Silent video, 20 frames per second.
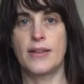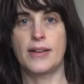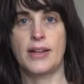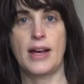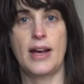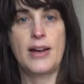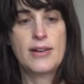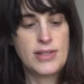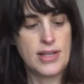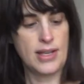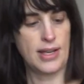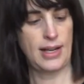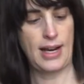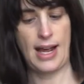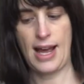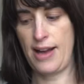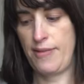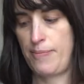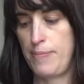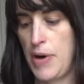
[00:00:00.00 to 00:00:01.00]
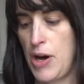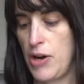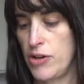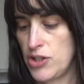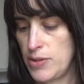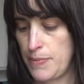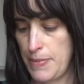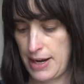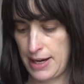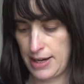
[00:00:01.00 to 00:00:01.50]
girls are going to have
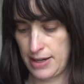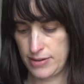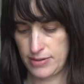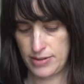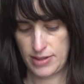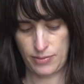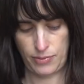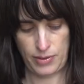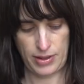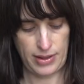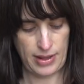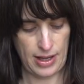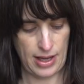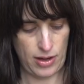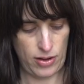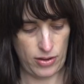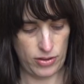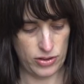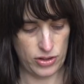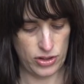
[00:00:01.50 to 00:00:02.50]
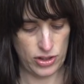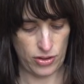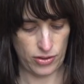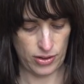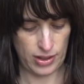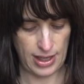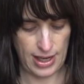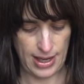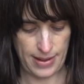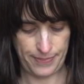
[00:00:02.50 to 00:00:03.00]
marshmallows with their hot
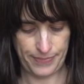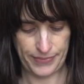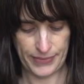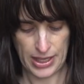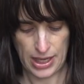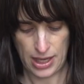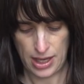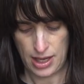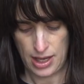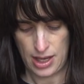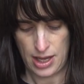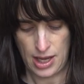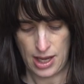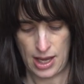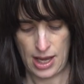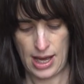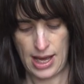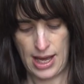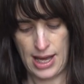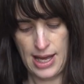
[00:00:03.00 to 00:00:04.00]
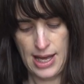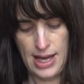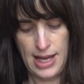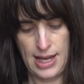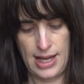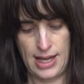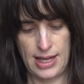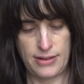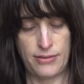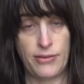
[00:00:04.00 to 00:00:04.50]
chocolate.
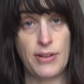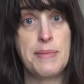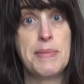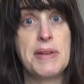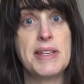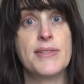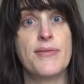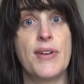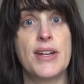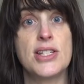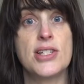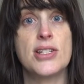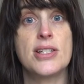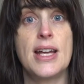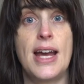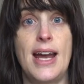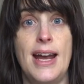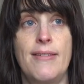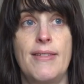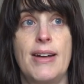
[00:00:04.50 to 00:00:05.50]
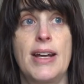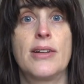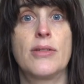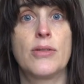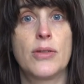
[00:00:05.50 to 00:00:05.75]
And Phoebe's vegetarian or